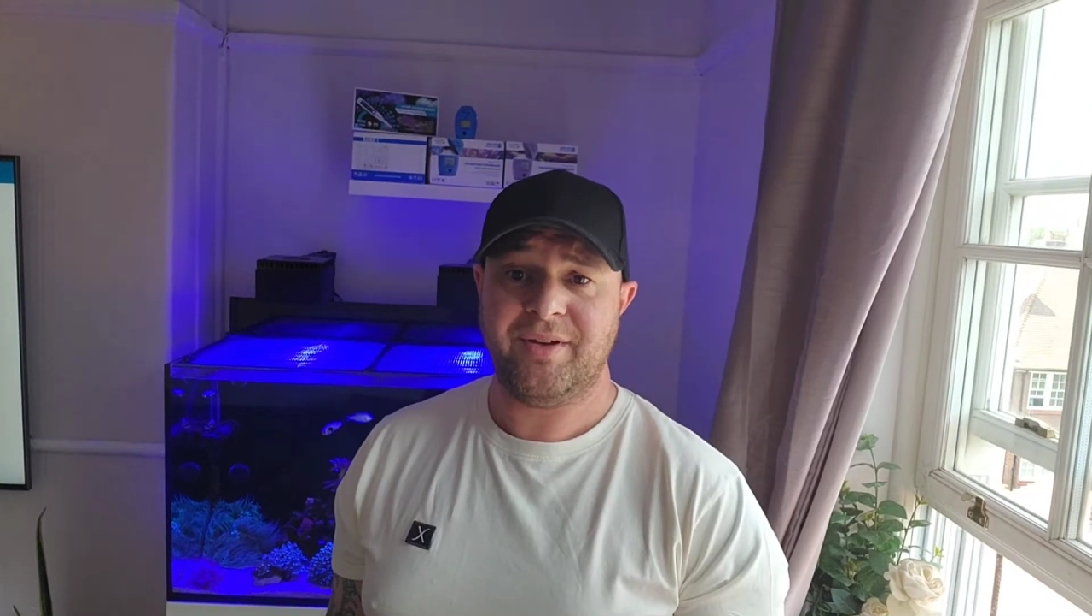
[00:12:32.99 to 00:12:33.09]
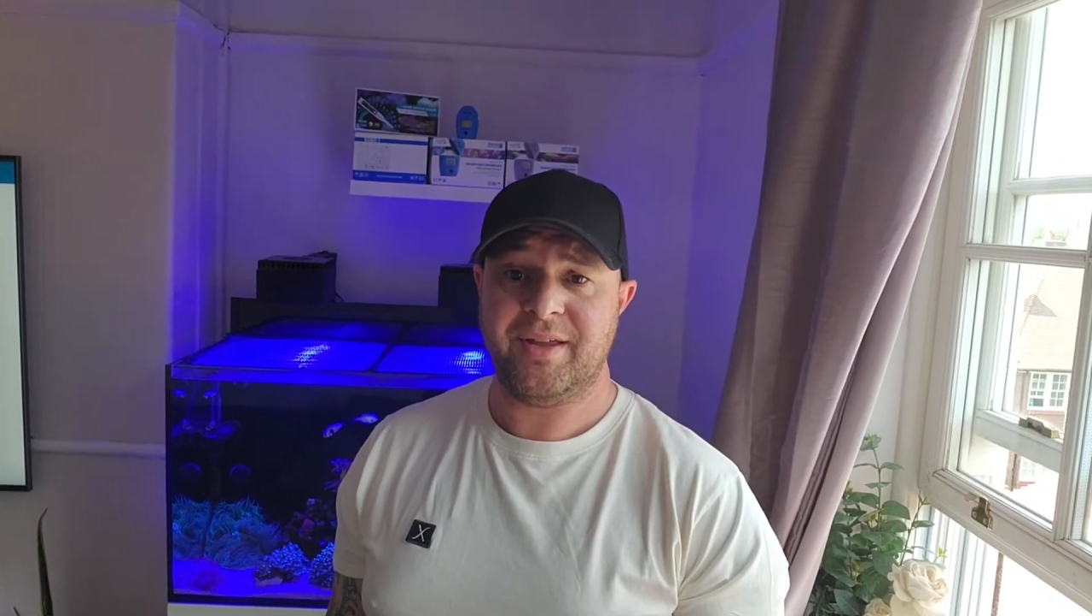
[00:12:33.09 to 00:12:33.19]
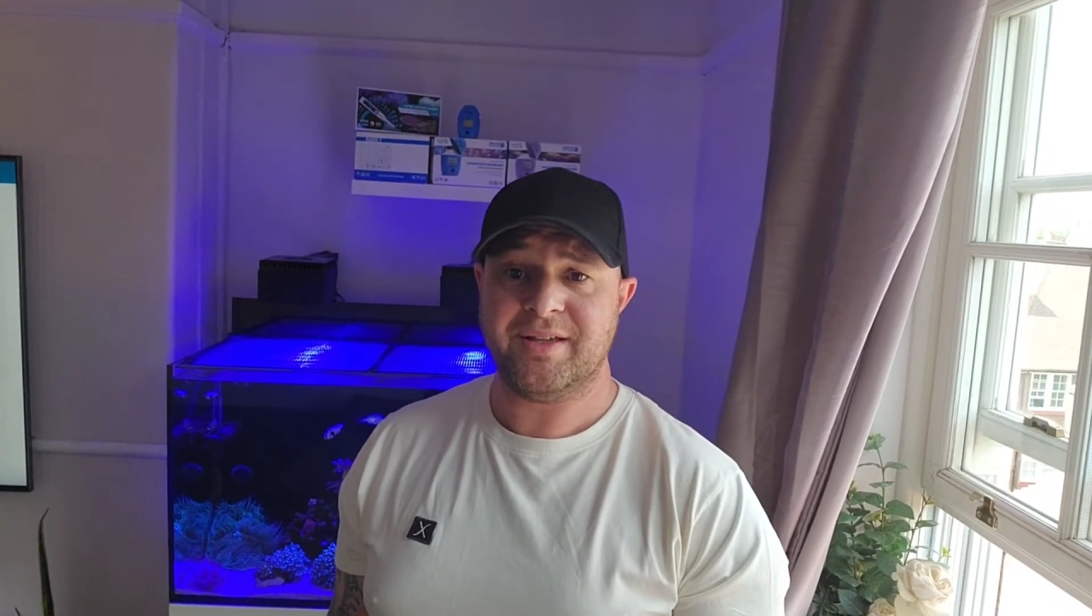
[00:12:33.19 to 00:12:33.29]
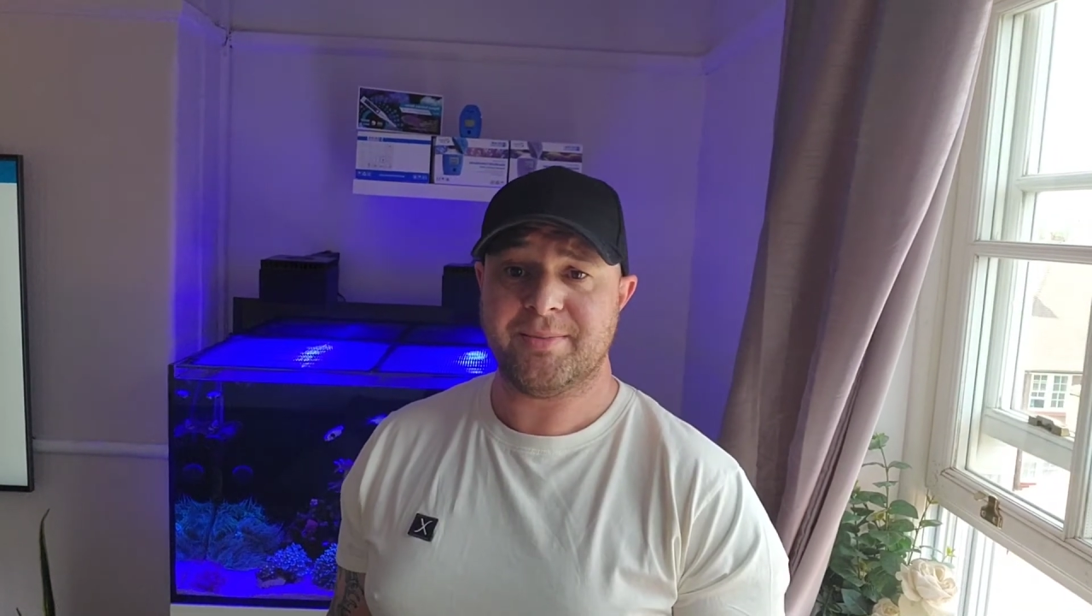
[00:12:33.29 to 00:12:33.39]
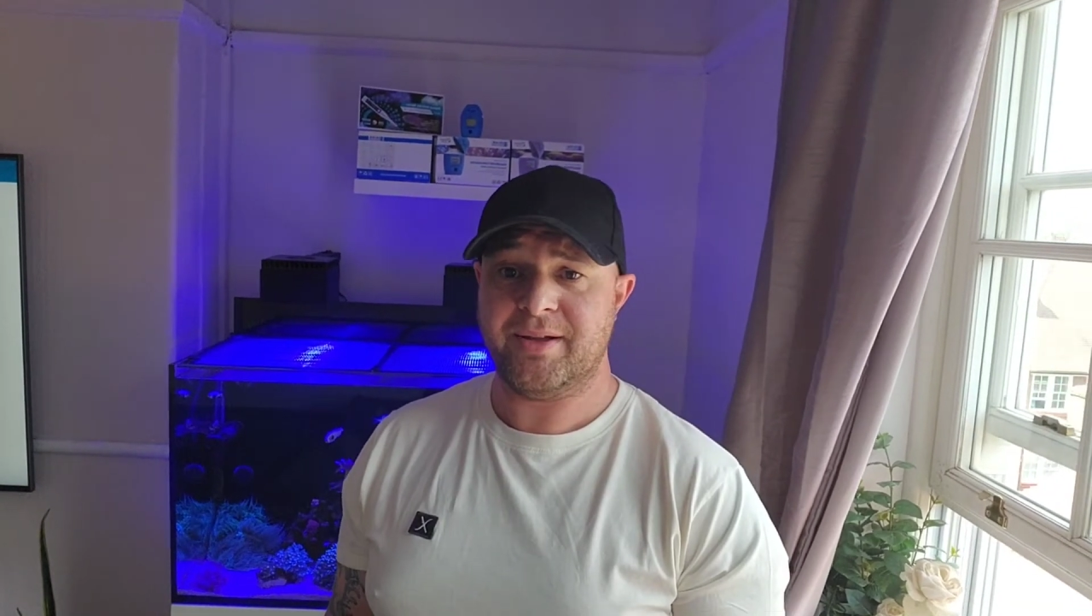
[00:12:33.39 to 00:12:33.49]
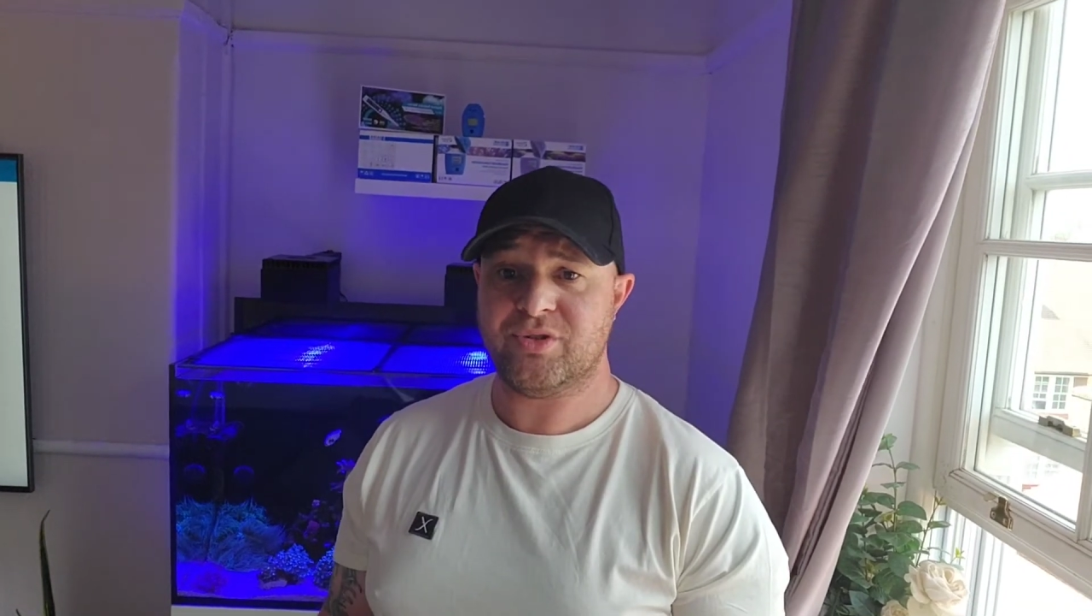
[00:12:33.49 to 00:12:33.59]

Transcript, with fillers: I think it's about